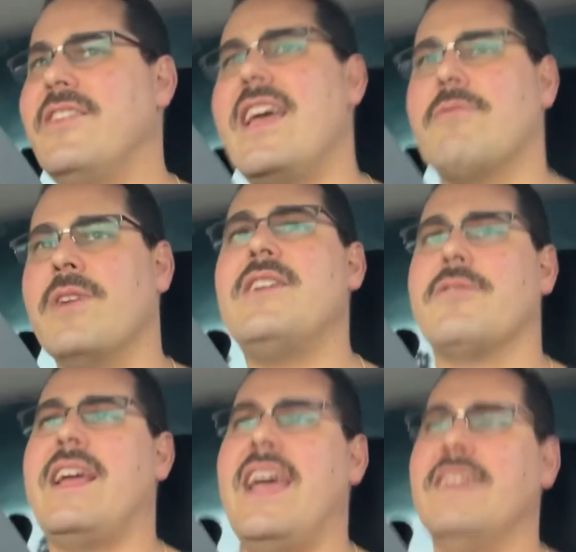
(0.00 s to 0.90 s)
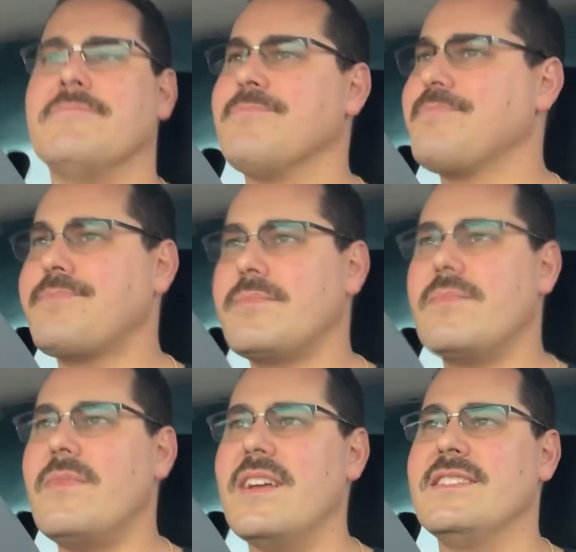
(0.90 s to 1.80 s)
recreate
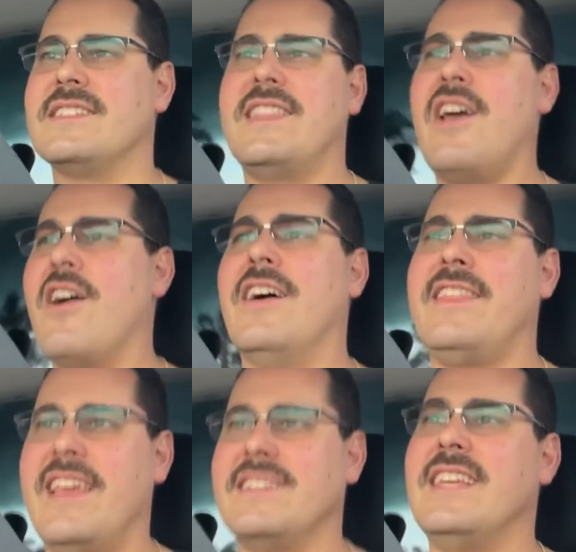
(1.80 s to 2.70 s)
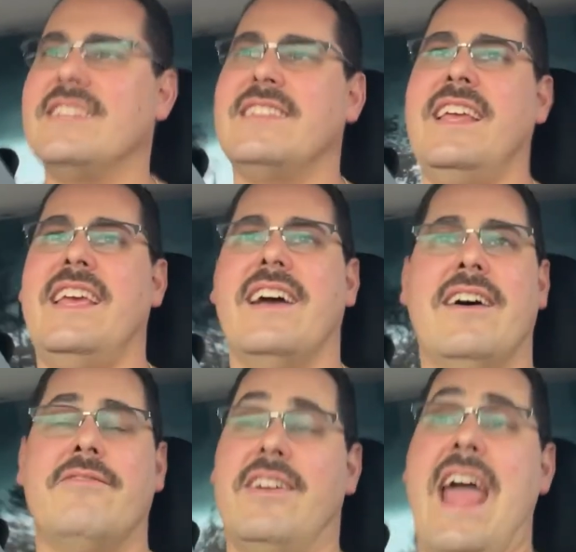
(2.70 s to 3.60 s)
just the authenticity
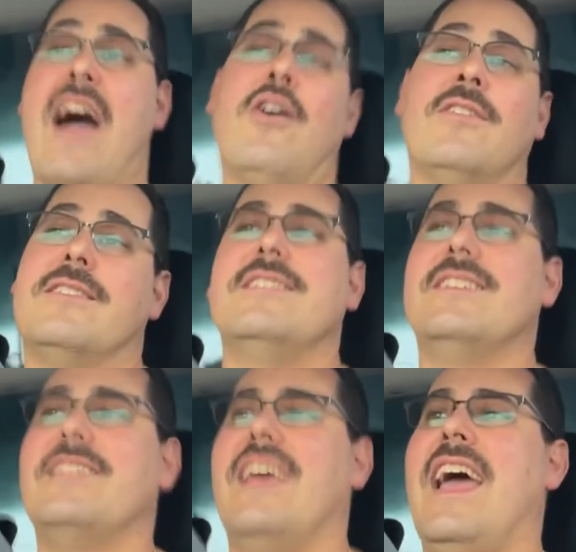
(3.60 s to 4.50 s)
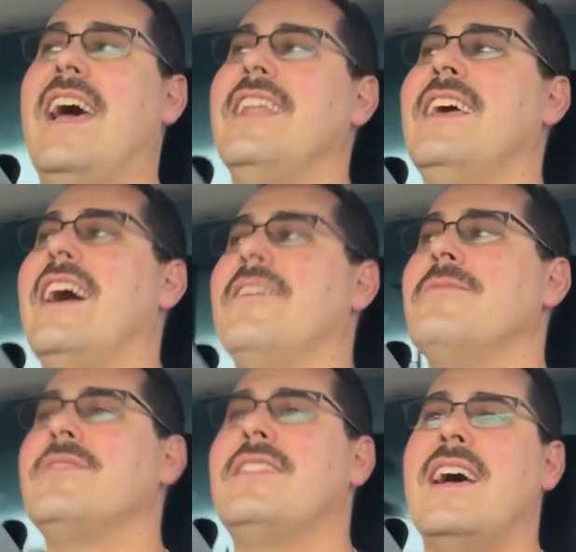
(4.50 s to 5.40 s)
of now. And
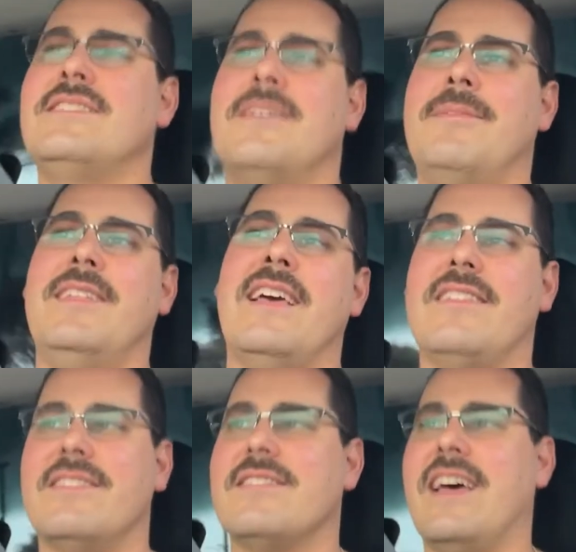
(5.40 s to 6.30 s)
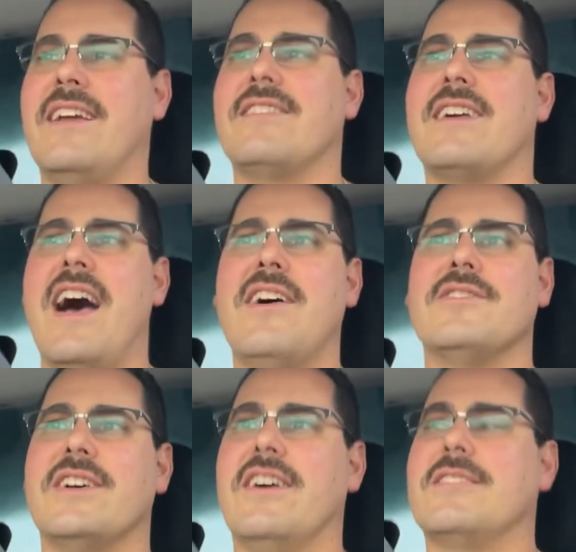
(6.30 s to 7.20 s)
that's something that Kyle
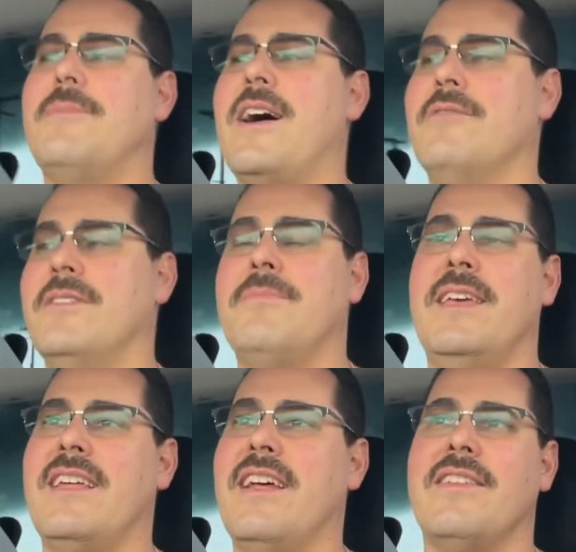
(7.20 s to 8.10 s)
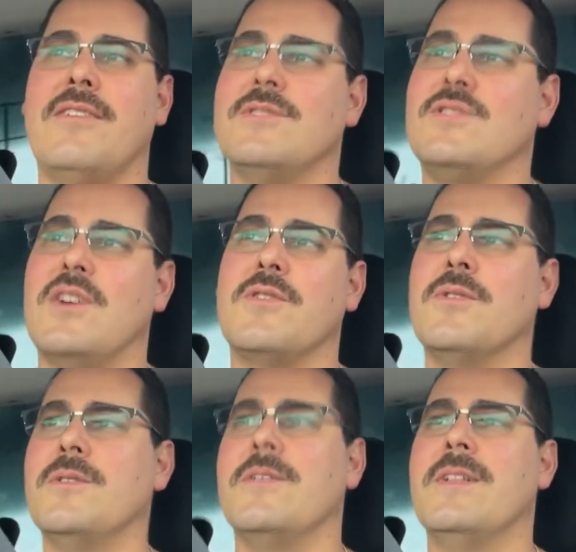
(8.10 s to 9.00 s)
talked about with me that I thought was so
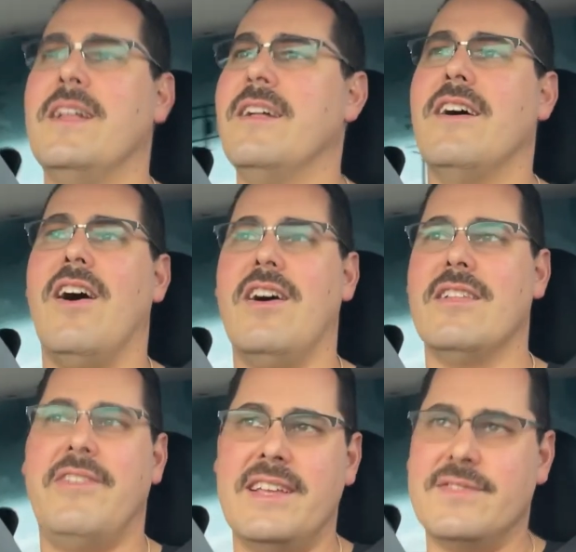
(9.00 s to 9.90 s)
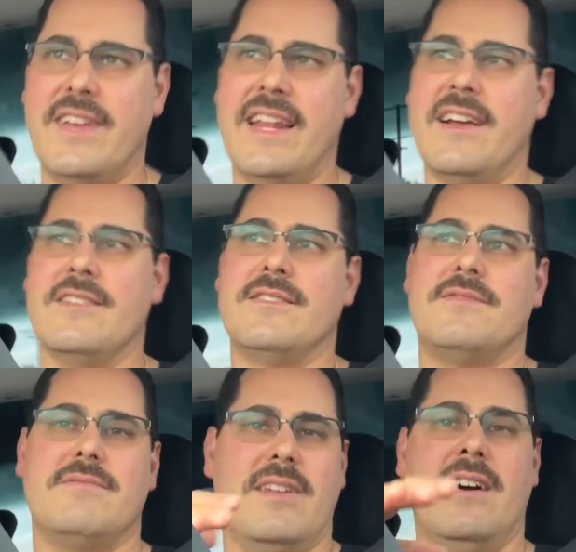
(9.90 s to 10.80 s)
cool. All of his videos
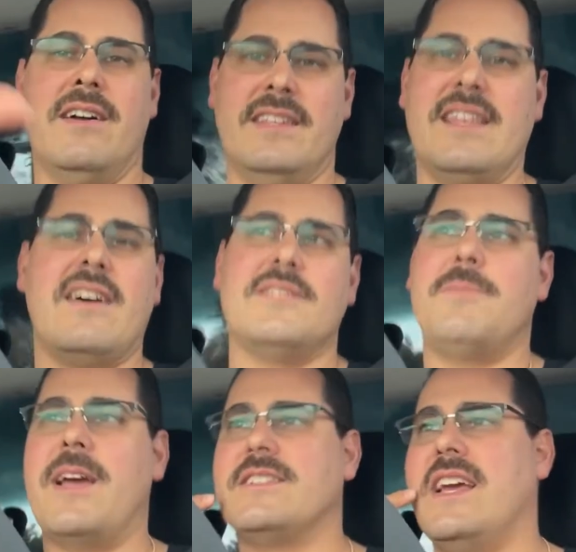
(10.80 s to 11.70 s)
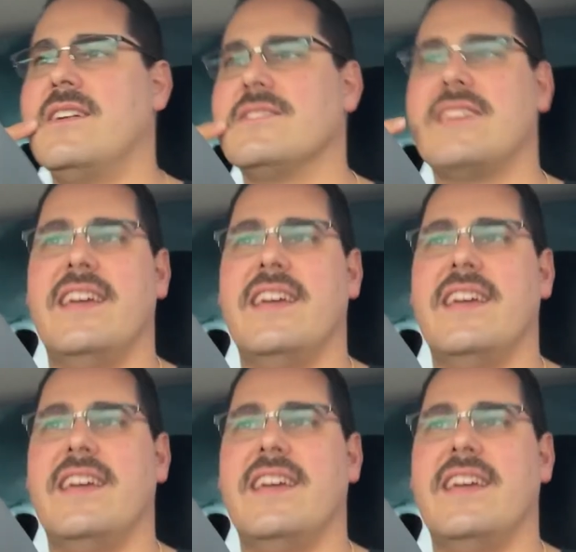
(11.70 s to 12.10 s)
on his Out of Spec channels,